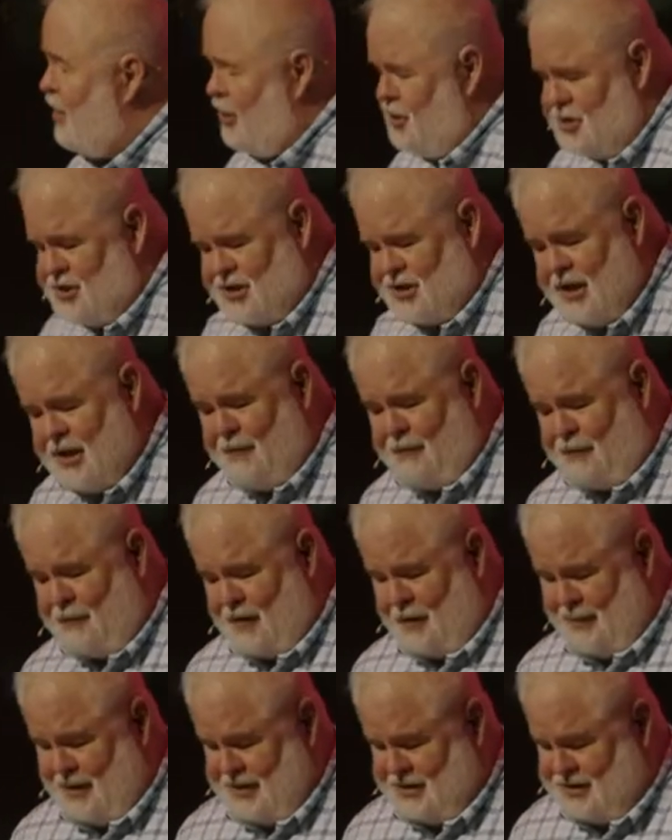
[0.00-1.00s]
our sin
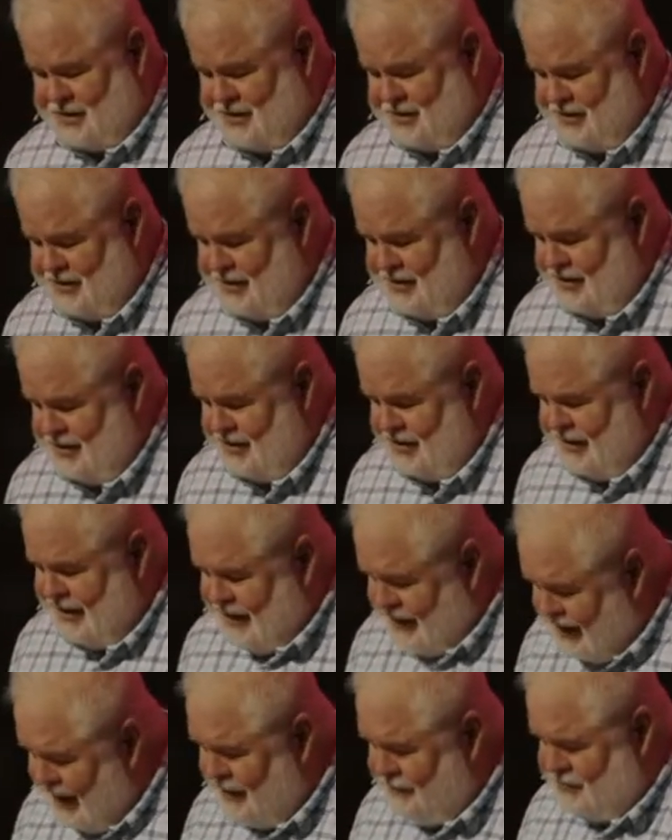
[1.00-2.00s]
from us. He
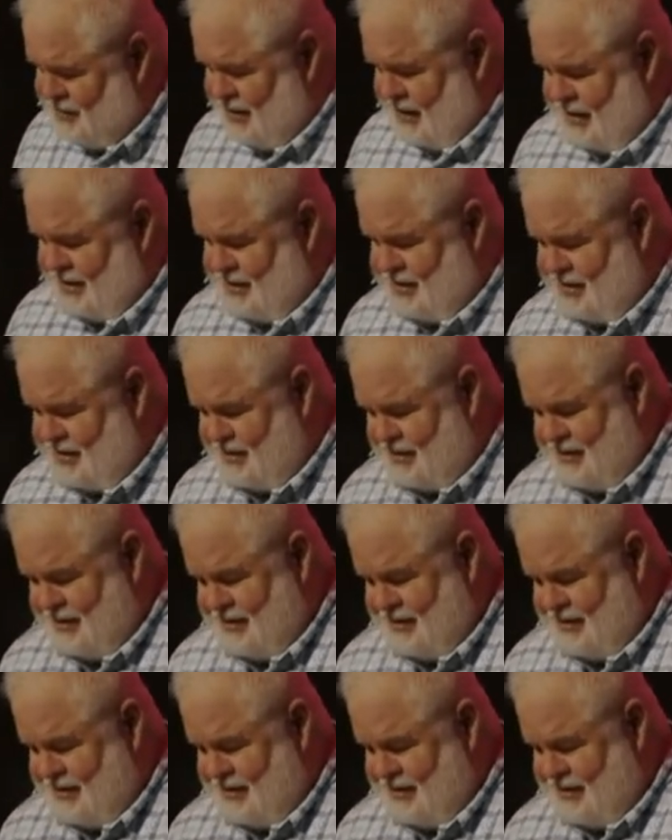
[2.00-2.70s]
loves us.